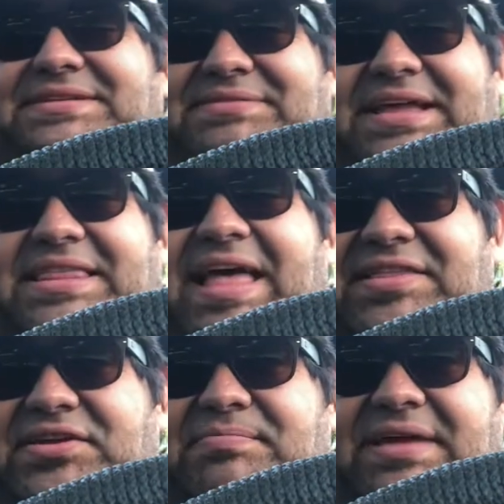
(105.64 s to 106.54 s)
get that
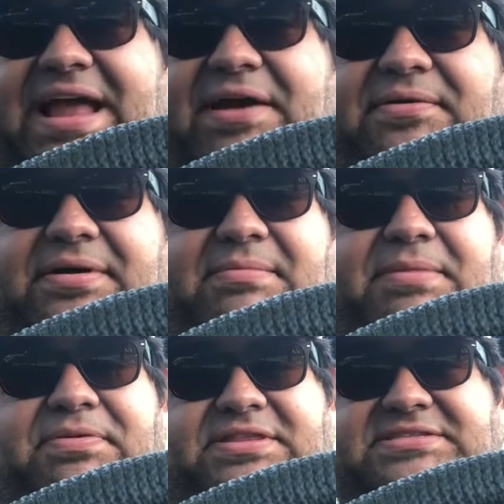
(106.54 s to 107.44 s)
little bit out. I'm going
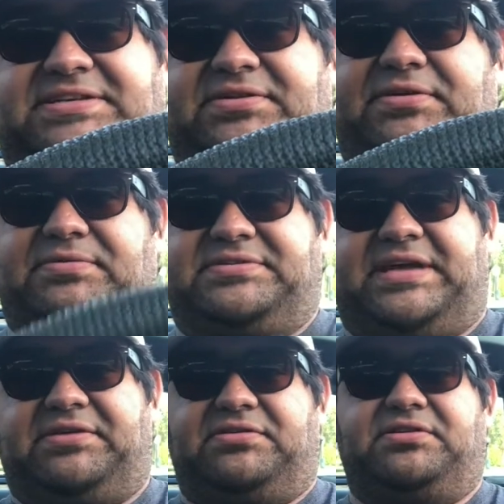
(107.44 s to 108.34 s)
to put the steering wheel
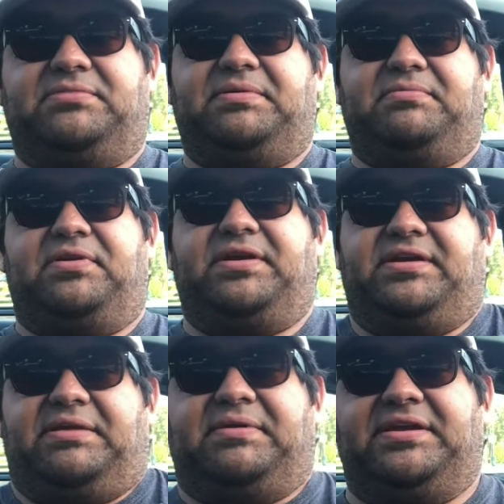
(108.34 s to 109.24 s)
down a little bit more here.
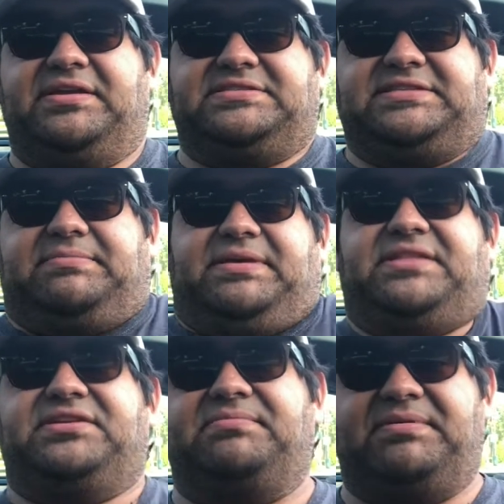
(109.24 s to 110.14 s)
That way you can see me a
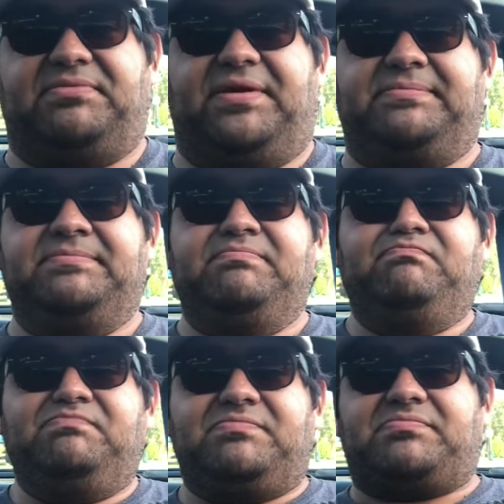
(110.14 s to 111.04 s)
little bit more.
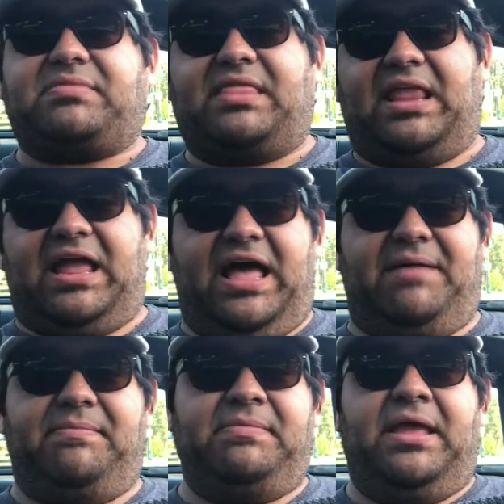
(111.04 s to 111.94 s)

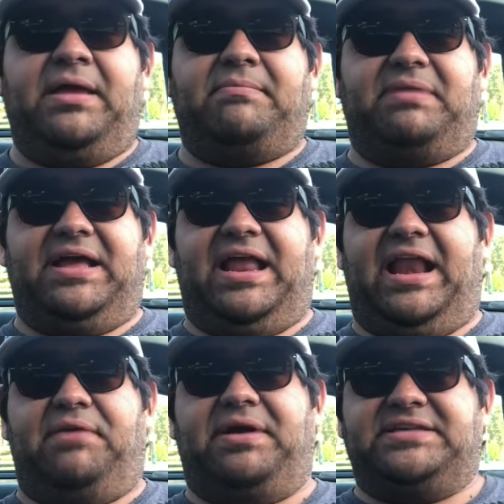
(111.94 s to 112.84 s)
But
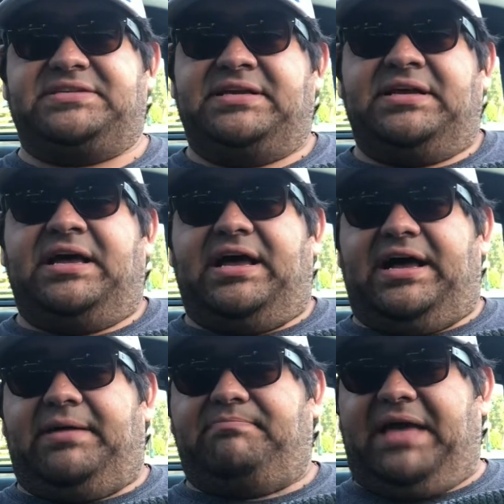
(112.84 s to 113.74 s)
anyways,
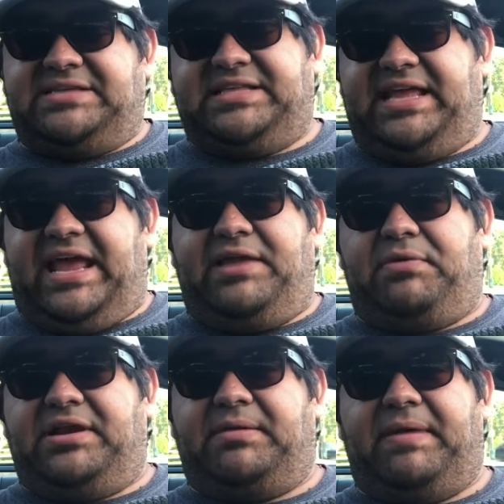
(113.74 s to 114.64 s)
back to the
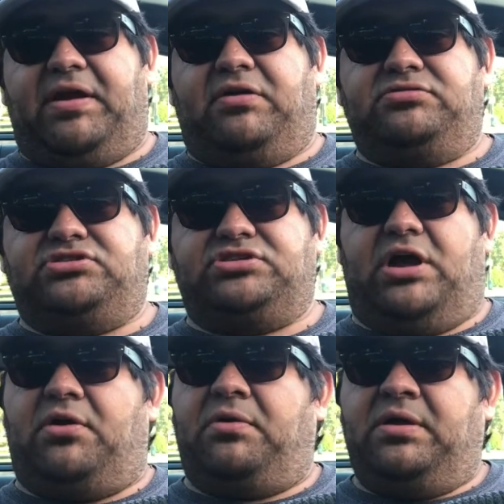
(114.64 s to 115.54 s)
81 Camaro.
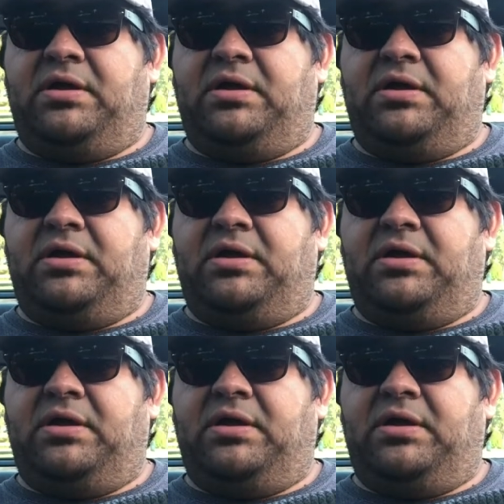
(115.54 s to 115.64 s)
So